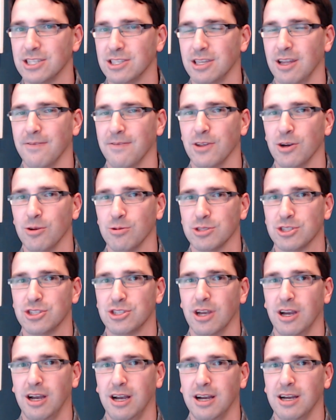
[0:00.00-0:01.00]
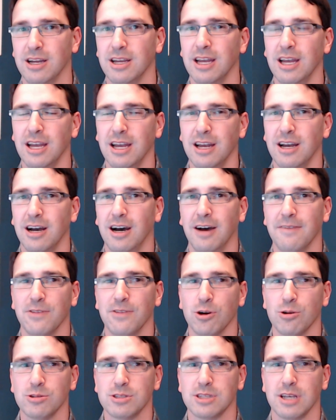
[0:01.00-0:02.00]
of those uh, of
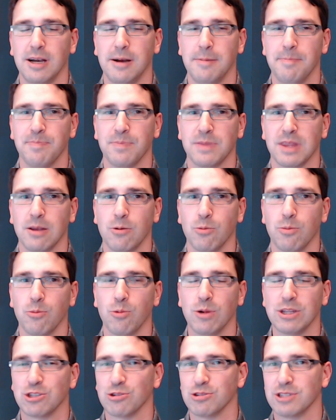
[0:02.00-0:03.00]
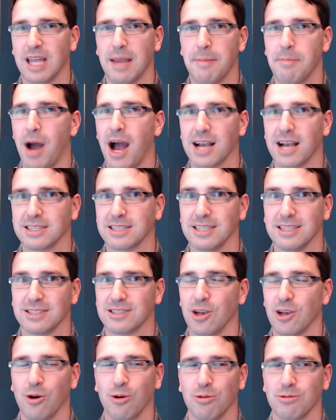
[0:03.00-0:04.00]
those um, Winter's Day boxes.
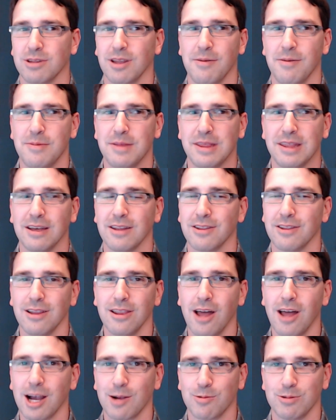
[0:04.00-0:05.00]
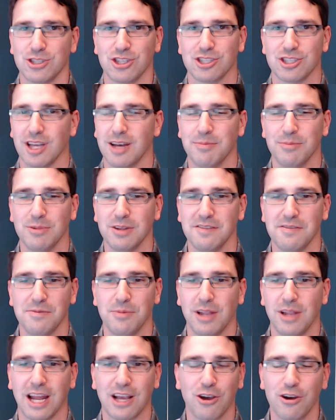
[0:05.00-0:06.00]
So I mean, the, the luck was just
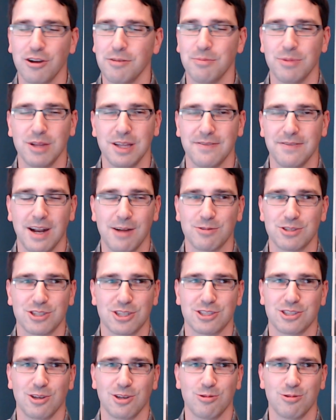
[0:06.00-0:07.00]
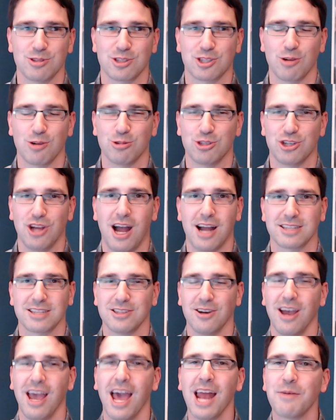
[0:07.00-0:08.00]
unbelievable, and I couldn't believe it. I was just so so shocked.
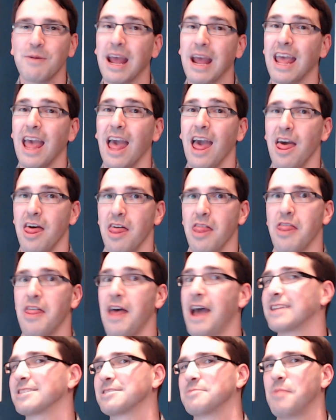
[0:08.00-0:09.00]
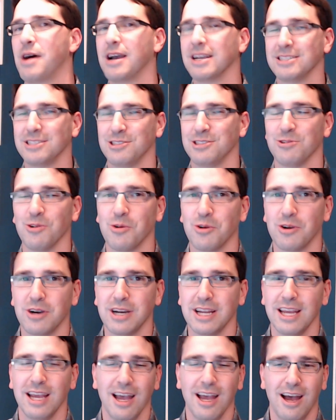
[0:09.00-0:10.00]
So anyway, that's my
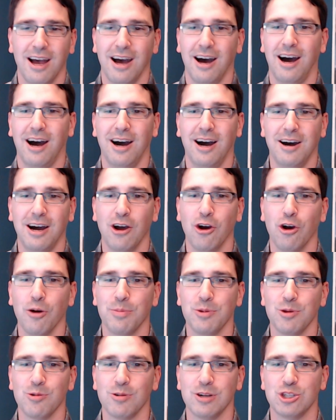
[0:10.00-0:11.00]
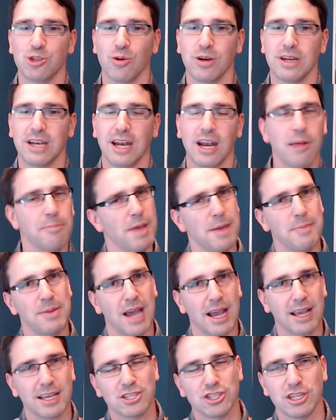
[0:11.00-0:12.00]
story. Uh, I hope you enjoyed it. I, maybe
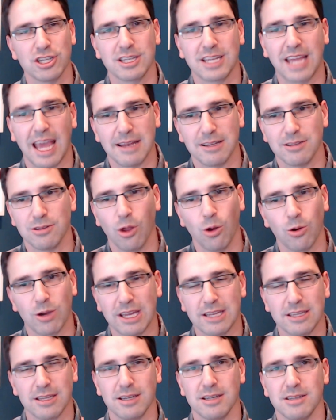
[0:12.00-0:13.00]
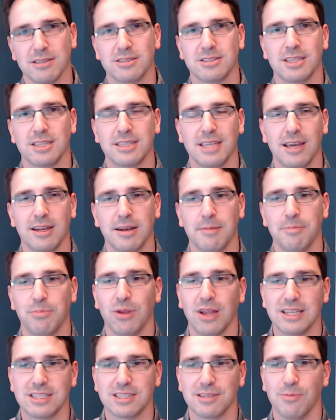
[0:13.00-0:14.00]
I should get Logan to sit down and
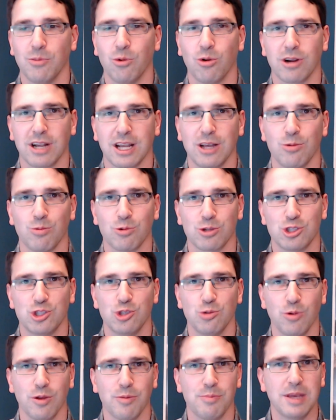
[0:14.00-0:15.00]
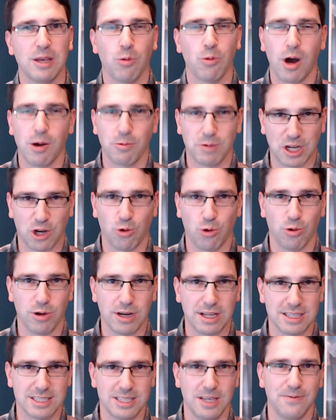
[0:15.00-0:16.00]
play some more Guild Wars two with me while
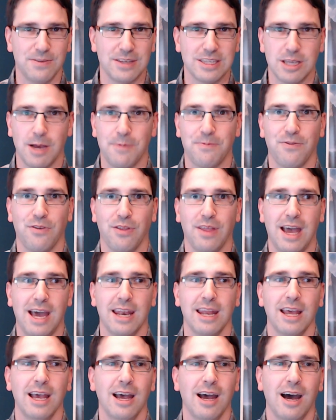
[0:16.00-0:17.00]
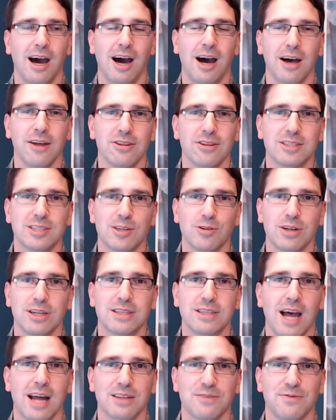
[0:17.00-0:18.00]
recording, see if he's up for that. Uh, the Tyria
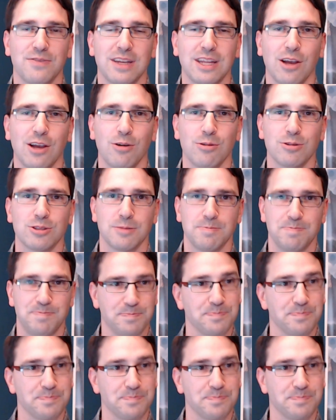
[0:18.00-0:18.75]
Tots videos